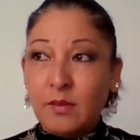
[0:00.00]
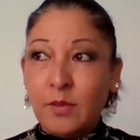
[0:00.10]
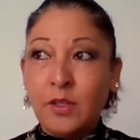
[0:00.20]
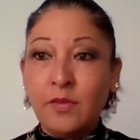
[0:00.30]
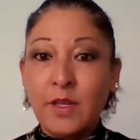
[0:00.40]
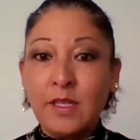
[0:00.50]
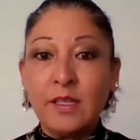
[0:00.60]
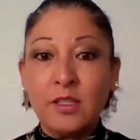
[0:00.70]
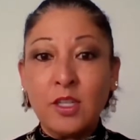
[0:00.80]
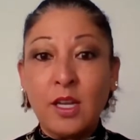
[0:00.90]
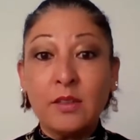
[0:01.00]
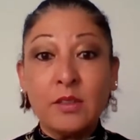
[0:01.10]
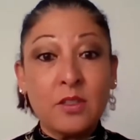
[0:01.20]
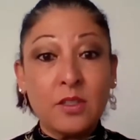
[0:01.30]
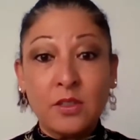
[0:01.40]
when you're facing a
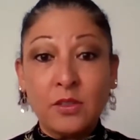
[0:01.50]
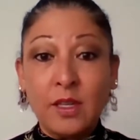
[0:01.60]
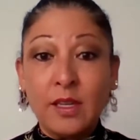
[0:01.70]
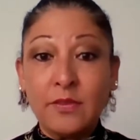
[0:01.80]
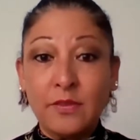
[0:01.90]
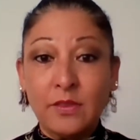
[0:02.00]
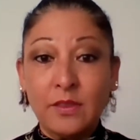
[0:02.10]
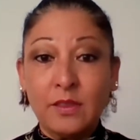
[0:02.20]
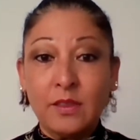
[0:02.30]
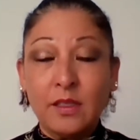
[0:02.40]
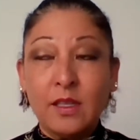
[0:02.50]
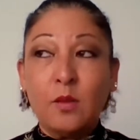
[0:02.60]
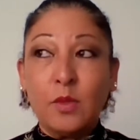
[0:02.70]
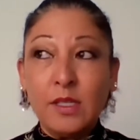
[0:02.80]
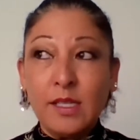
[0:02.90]
challenge in your life.
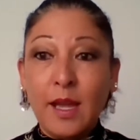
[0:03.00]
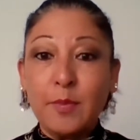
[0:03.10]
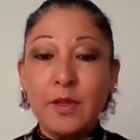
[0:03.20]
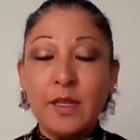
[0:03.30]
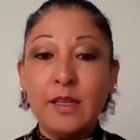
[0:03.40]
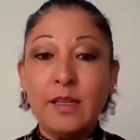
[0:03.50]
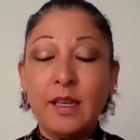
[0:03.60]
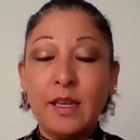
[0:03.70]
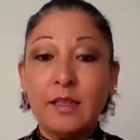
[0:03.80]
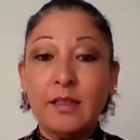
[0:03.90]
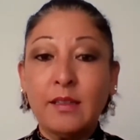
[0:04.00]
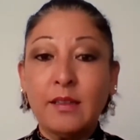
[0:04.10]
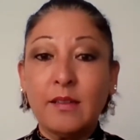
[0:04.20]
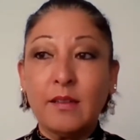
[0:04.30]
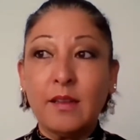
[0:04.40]
What's happening and